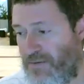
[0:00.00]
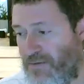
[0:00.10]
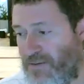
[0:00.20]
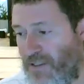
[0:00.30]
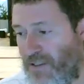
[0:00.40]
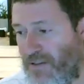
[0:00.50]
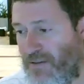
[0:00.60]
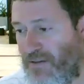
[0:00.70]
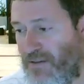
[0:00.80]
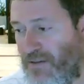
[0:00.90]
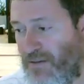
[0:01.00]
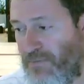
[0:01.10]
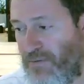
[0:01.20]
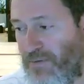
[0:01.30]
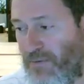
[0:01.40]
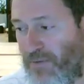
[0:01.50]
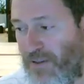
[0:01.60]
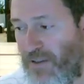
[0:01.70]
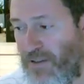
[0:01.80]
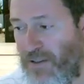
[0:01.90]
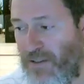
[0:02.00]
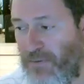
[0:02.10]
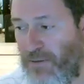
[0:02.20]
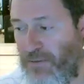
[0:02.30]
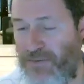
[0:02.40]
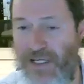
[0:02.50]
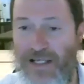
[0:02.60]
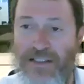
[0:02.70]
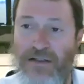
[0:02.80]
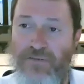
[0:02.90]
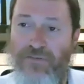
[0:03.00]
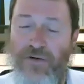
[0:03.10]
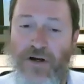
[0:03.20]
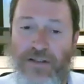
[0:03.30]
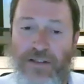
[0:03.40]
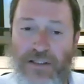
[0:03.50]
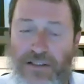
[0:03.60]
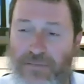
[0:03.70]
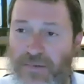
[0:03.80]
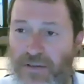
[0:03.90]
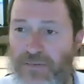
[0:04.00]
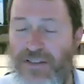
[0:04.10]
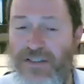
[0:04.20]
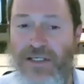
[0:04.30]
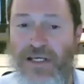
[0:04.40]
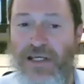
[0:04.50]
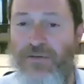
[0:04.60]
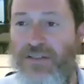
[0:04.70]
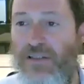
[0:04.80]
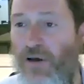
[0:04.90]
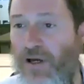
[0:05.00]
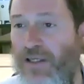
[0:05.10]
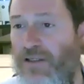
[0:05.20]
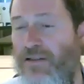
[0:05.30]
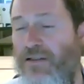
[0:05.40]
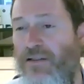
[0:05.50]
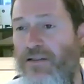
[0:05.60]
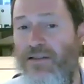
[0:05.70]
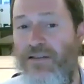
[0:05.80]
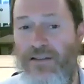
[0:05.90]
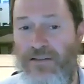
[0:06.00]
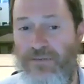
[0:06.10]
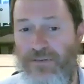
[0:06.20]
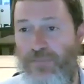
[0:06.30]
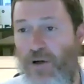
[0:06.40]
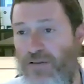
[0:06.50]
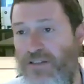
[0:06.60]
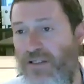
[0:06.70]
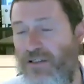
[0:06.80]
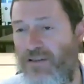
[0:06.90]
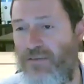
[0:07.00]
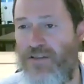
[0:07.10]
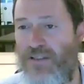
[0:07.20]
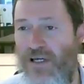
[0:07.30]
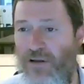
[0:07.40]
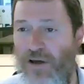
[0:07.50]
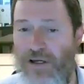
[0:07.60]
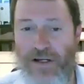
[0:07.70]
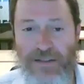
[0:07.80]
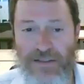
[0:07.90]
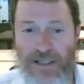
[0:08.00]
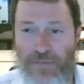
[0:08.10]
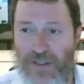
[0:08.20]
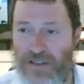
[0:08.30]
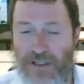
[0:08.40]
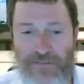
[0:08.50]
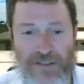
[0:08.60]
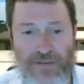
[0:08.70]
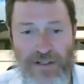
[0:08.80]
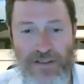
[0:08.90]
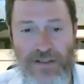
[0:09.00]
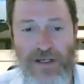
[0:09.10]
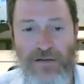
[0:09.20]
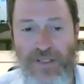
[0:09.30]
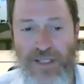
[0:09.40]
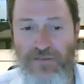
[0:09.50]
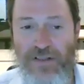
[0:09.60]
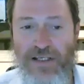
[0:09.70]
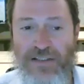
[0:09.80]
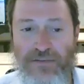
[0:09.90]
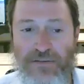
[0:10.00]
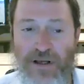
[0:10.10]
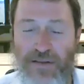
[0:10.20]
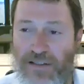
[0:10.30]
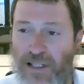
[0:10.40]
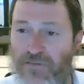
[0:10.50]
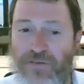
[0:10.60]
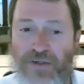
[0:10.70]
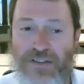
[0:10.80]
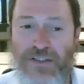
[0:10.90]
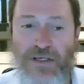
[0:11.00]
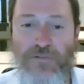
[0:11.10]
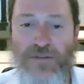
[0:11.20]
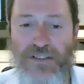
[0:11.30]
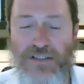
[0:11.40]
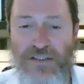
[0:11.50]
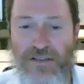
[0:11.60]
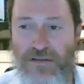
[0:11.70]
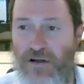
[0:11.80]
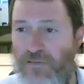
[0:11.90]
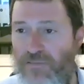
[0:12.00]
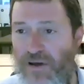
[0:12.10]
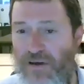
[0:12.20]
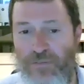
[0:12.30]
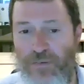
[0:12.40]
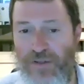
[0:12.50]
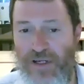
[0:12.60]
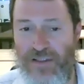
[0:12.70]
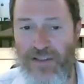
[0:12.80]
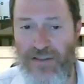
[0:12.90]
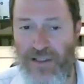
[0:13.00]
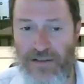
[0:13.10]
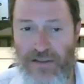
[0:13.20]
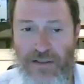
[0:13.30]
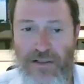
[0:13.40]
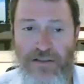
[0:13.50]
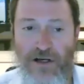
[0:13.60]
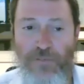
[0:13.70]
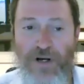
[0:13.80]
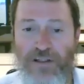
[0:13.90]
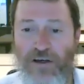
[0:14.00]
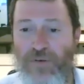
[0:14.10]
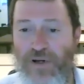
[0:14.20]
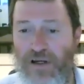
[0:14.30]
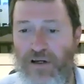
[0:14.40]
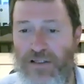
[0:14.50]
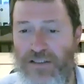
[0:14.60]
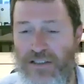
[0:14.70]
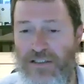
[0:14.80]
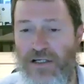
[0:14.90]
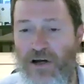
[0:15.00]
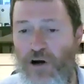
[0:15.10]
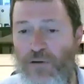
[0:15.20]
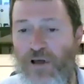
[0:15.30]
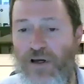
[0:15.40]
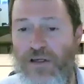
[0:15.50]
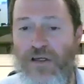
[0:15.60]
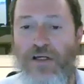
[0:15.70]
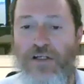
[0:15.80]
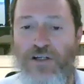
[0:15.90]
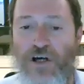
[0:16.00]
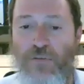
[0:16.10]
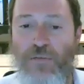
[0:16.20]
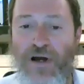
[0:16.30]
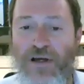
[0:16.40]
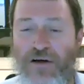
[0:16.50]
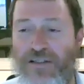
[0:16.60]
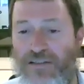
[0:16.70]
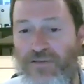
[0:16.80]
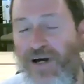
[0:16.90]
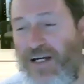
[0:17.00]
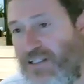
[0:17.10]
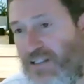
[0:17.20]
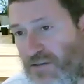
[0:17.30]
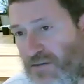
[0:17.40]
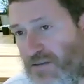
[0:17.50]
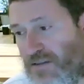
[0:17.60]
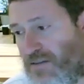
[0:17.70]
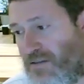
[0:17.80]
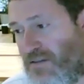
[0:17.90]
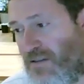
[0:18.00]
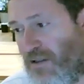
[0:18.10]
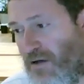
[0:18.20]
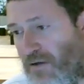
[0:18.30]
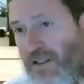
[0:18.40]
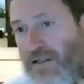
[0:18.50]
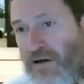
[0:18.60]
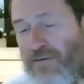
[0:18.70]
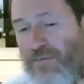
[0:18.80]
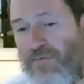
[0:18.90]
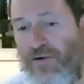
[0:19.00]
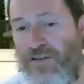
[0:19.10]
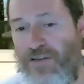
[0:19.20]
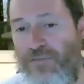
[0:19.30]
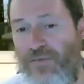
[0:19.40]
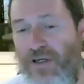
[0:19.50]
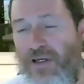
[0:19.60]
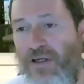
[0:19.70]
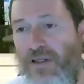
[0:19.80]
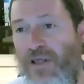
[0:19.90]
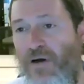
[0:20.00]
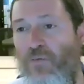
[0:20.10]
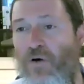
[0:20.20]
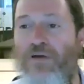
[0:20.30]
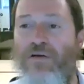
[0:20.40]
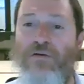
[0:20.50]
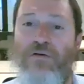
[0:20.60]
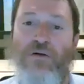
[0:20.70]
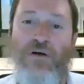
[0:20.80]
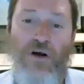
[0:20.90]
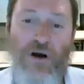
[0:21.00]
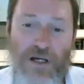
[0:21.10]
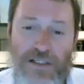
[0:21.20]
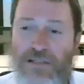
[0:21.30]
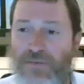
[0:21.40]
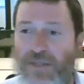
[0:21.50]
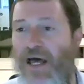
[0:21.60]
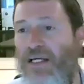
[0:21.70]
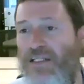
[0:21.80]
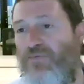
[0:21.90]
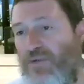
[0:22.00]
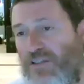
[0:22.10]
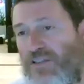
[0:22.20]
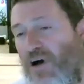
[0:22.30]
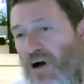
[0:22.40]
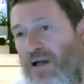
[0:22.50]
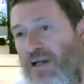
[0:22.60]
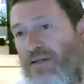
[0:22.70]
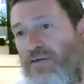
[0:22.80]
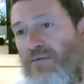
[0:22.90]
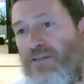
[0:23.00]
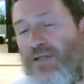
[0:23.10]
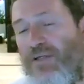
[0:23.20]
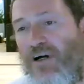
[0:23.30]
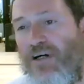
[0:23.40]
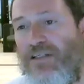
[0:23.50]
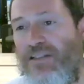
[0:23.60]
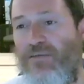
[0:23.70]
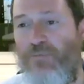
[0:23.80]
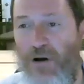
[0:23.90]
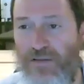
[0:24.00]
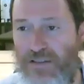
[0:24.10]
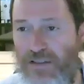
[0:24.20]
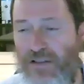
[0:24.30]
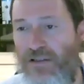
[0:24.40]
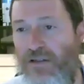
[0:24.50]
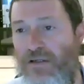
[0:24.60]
So to say, what did he was asking for God to heal him. He wasn't lying. He was boasting and lying are not the same things, obviously, right? And nevertheless, at the level of Chizkiyahu, was considered unfavorable that he did that. The Amar Atayv Benecha Sisi Garm Lai Shamar Mai Ois. Rashi learns, unlike other Mefarshim, that what caused him to ask for a sign was because he boasted.